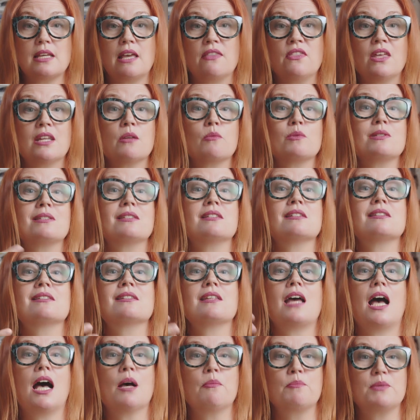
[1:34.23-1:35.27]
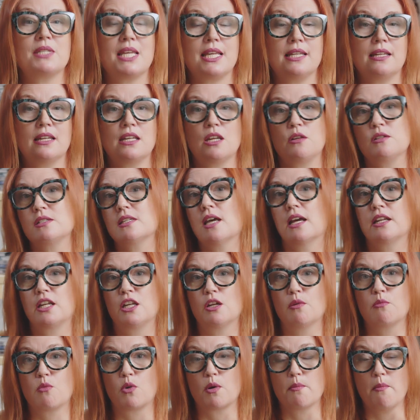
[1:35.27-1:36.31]
and then it was just updated and done in
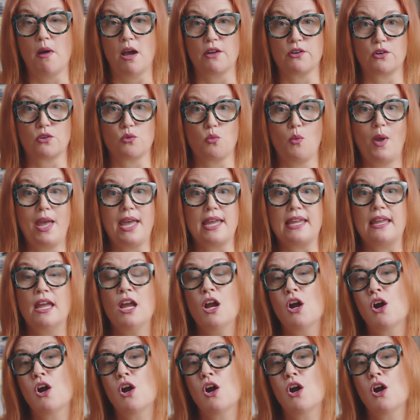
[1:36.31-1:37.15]
a more modern way.